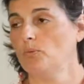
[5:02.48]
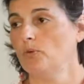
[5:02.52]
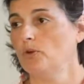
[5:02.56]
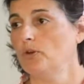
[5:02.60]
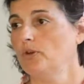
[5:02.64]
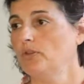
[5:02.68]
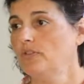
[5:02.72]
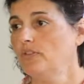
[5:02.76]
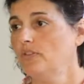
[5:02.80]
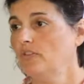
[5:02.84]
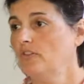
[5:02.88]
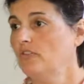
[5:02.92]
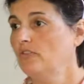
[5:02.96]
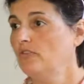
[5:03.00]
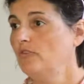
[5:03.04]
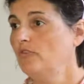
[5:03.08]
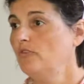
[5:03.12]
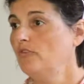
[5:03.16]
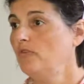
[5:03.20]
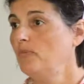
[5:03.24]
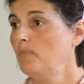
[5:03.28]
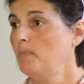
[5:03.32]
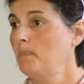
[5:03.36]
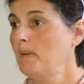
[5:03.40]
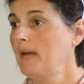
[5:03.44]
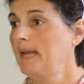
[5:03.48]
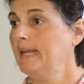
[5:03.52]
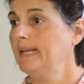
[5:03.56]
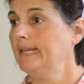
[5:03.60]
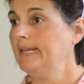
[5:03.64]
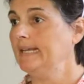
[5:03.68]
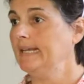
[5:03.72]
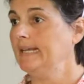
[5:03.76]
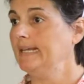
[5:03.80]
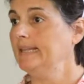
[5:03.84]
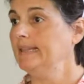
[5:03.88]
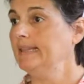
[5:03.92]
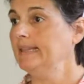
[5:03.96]
worth of
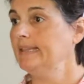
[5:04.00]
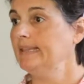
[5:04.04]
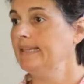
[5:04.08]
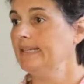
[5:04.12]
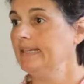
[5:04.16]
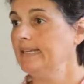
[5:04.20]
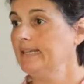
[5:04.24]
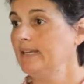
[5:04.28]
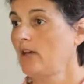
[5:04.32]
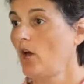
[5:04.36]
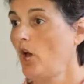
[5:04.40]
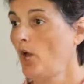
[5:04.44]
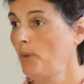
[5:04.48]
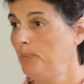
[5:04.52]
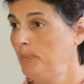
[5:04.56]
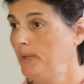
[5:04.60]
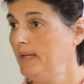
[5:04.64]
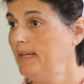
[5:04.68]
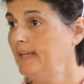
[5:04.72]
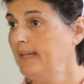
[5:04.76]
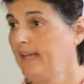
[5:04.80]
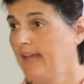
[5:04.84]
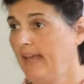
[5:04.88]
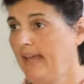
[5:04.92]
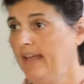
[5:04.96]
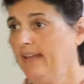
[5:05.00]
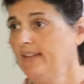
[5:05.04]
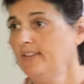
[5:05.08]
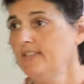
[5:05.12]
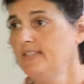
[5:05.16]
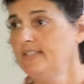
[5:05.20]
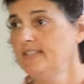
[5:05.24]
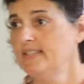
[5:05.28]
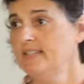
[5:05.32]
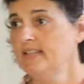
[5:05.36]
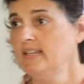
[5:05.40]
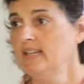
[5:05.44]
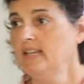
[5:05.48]
money in the open
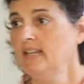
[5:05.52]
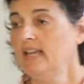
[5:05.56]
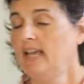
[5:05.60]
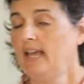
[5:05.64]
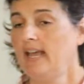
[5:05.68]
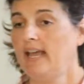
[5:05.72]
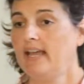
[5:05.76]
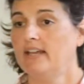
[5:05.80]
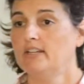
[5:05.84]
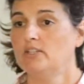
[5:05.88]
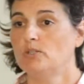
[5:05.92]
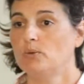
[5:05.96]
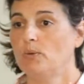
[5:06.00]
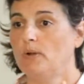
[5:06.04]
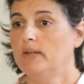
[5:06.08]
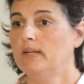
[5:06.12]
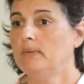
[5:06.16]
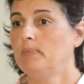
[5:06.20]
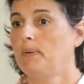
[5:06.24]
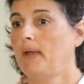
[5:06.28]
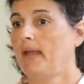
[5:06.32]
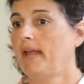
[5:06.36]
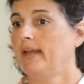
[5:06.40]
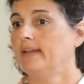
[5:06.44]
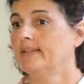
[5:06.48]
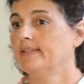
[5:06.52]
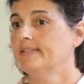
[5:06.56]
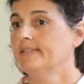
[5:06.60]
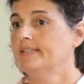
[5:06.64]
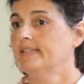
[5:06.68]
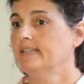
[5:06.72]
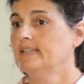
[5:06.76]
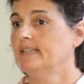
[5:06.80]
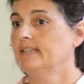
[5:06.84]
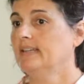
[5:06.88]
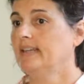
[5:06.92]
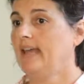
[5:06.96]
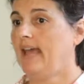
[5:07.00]
accounts and £20
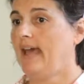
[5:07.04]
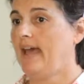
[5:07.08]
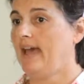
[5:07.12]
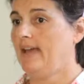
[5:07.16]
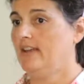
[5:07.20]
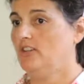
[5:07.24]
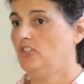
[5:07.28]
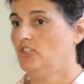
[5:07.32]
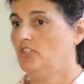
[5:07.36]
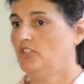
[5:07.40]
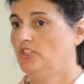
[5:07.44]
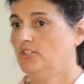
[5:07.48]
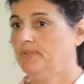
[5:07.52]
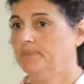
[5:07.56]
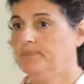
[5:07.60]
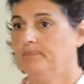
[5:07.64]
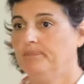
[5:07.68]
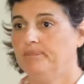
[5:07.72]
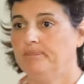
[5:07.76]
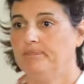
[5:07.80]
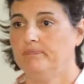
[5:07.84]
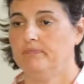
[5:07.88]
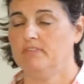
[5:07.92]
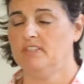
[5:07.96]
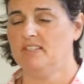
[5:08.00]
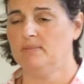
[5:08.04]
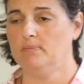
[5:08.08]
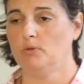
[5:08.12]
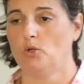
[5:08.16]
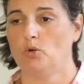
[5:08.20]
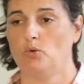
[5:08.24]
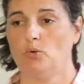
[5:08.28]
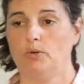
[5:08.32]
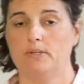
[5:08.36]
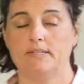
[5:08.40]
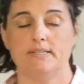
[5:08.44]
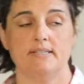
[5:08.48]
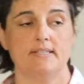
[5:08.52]
in cash, some
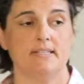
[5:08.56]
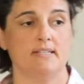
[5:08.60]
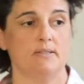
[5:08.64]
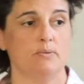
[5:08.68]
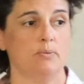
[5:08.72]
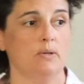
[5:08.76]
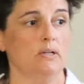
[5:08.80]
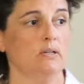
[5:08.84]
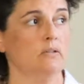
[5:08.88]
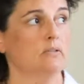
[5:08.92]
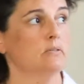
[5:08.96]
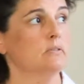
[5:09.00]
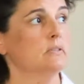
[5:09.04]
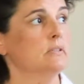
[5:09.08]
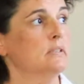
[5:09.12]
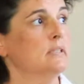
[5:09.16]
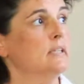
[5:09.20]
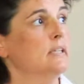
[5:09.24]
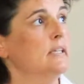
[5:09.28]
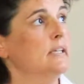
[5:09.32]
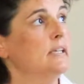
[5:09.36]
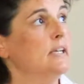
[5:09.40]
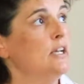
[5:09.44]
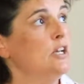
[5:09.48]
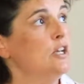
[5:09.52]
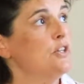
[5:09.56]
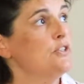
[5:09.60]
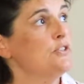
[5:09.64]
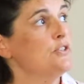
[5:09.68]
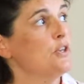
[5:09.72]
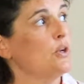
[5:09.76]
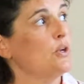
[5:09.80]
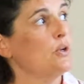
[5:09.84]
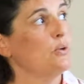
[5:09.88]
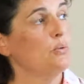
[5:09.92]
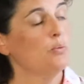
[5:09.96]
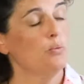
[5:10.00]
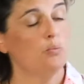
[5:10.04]
coins as well.
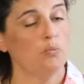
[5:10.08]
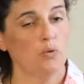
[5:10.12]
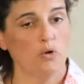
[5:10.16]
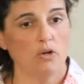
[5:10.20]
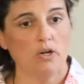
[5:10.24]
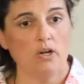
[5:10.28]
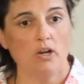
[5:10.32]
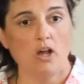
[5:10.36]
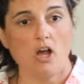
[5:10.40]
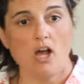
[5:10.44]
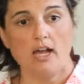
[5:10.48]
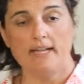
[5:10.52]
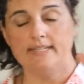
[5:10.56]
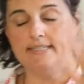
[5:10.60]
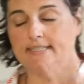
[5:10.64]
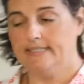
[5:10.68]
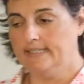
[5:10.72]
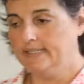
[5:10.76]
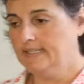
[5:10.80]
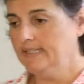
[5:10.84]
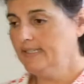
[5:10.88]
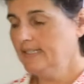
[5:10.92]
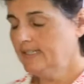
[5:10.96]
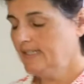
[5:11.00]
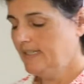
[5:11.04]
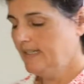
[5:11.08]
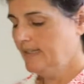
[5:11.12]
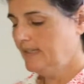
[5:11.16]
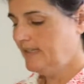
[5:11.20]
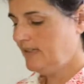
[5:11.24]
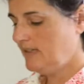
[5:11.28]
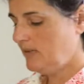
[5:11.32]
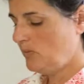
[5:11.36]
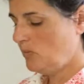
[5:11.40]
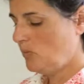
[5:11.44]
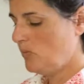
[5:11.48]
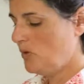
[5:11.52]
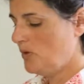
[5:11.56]
So what I did
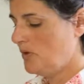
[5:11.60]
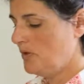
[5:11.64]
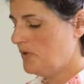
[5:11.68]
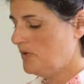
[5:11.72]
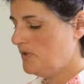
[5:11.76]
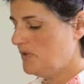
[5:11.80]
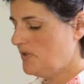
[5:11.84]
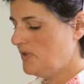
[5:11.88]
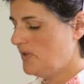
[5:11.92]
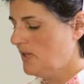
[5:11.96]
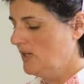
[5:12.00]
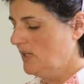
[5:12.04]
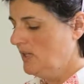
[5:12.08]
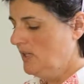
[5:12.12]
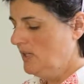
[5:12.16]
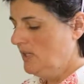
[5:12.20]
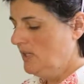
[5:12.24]
was,